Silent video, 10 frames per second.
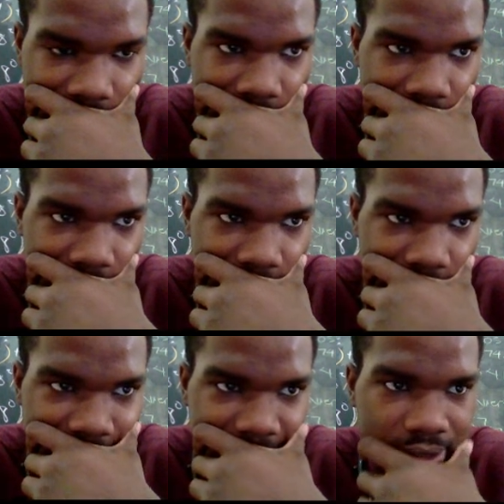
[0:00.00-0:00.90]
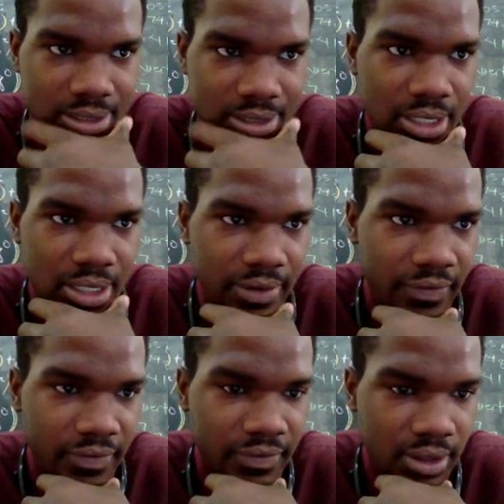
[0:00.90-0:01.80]
Which question is this again?
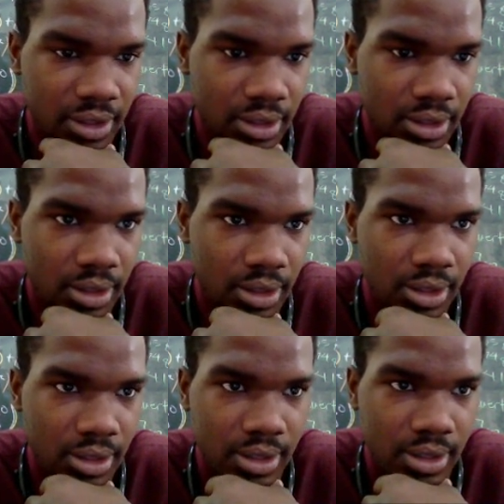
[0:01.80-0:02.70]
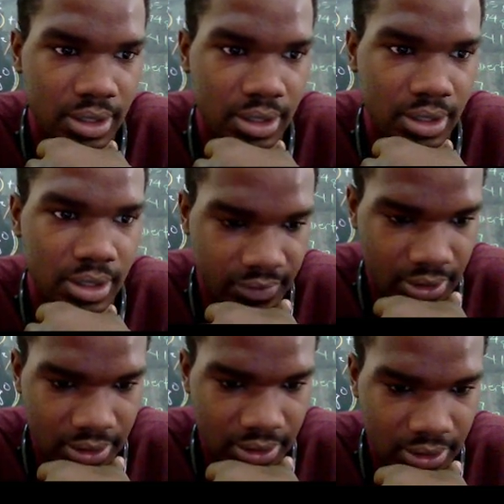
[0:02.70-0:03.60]
15?
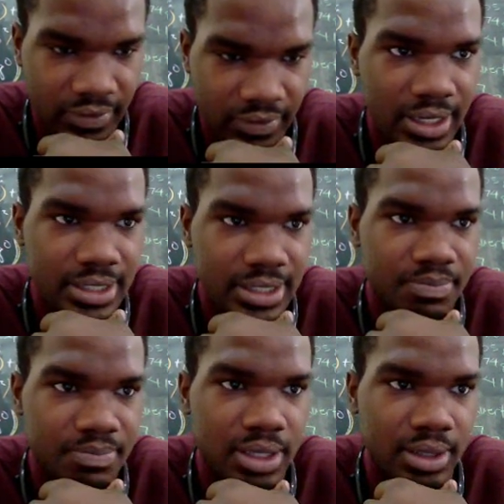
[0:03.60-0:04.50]
15 is B.